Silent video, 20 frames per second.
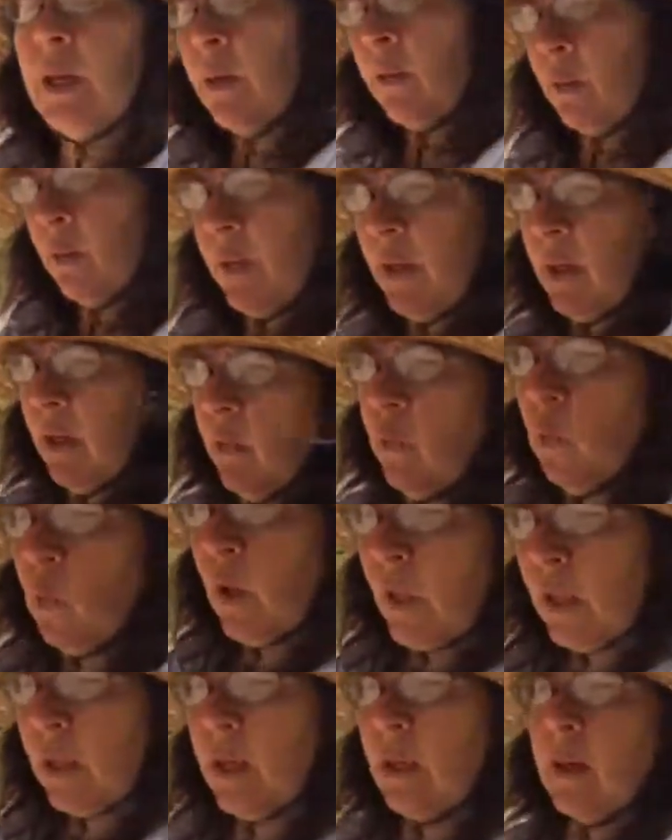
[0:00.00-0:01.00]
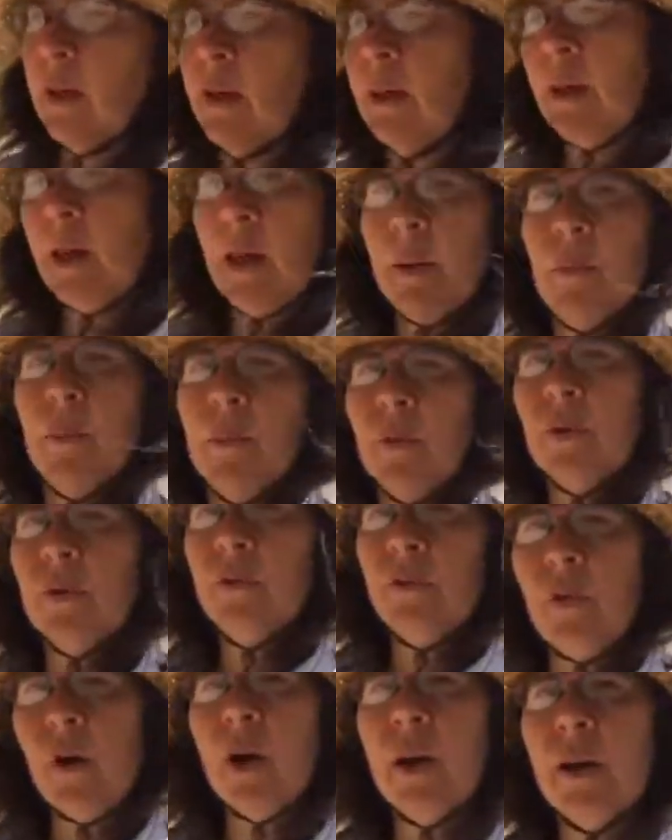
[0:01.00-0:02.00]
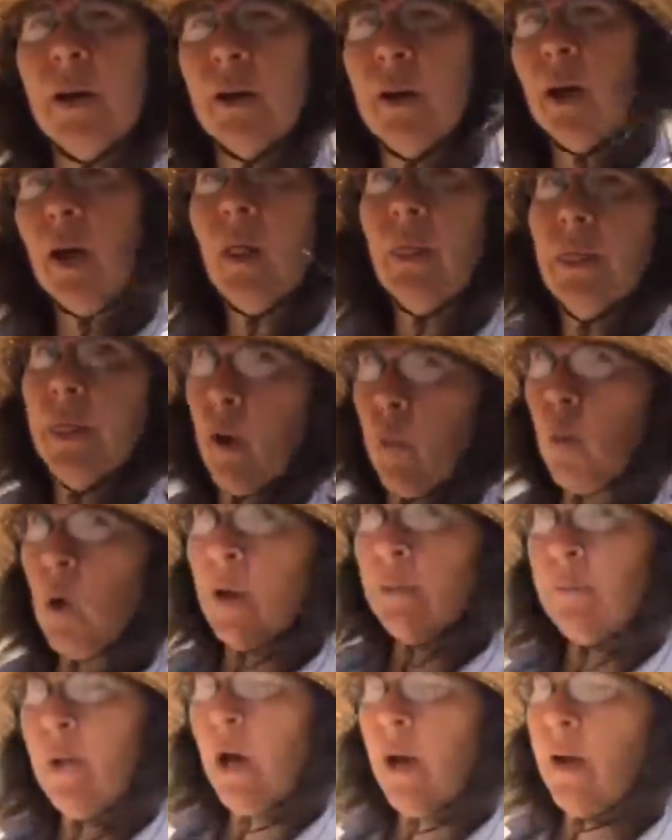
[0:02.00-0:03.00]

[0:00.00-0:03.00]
equally willing and capable of walking the 1